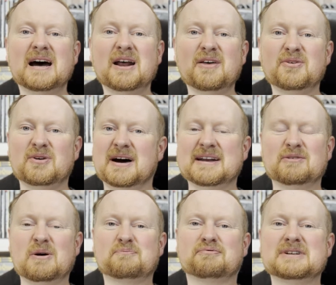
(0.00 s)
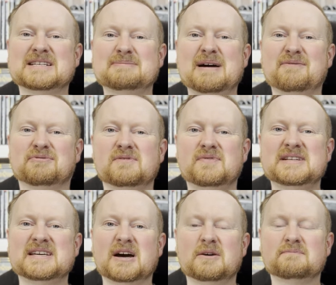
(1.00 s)
And I thought, I know, I'll print him out for a
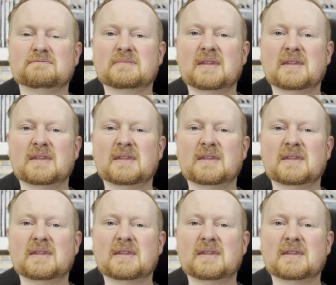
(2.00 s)
video.